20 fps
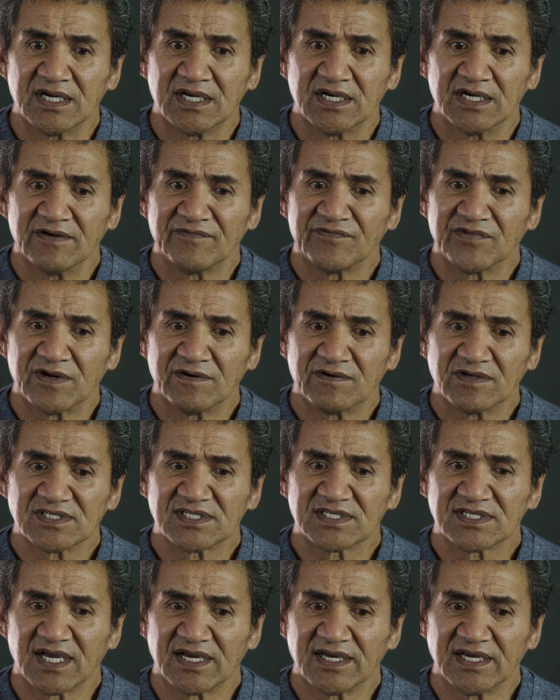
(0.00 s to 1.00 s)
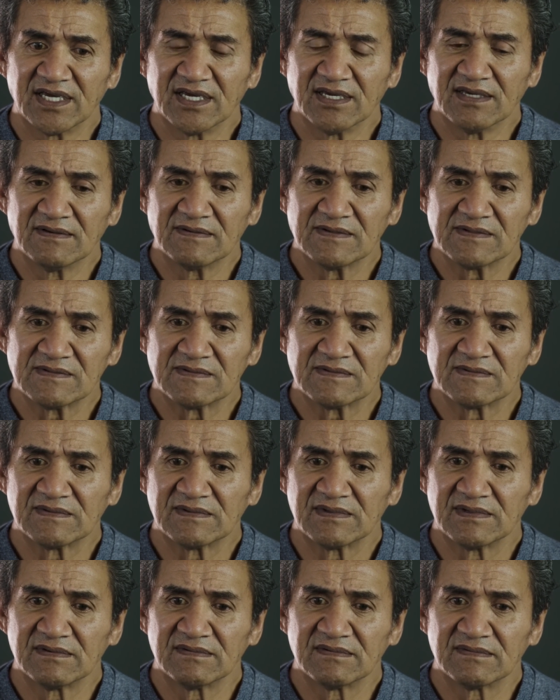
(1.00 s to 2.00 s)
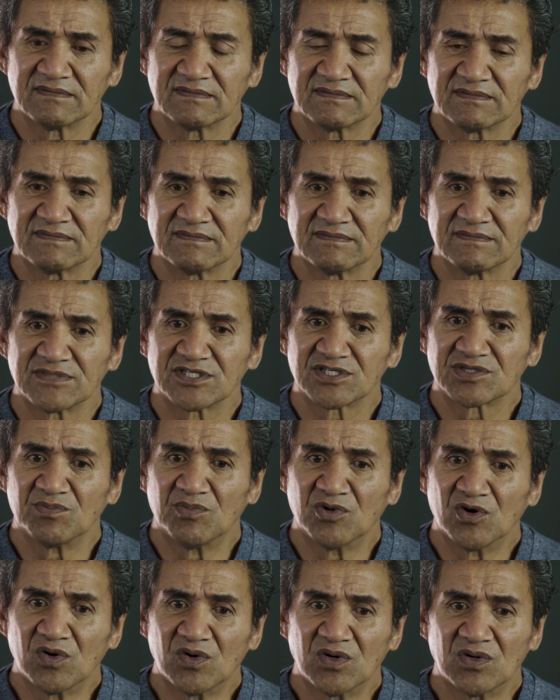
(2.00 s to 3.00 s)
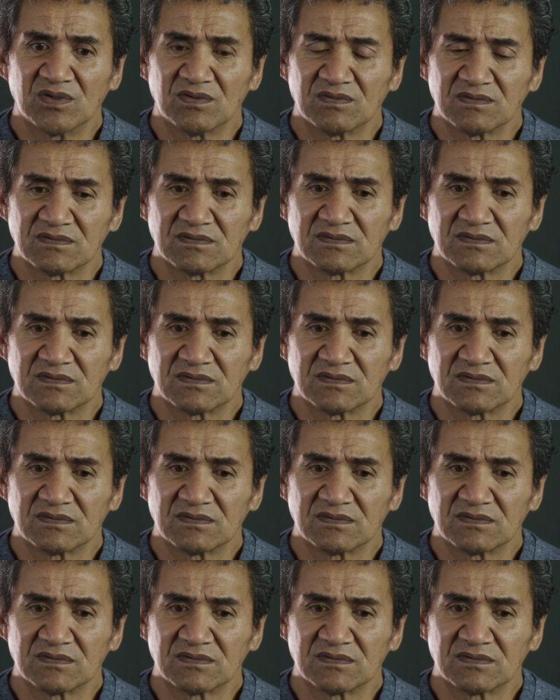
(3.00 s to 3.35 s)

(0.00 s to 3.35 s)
If there is a small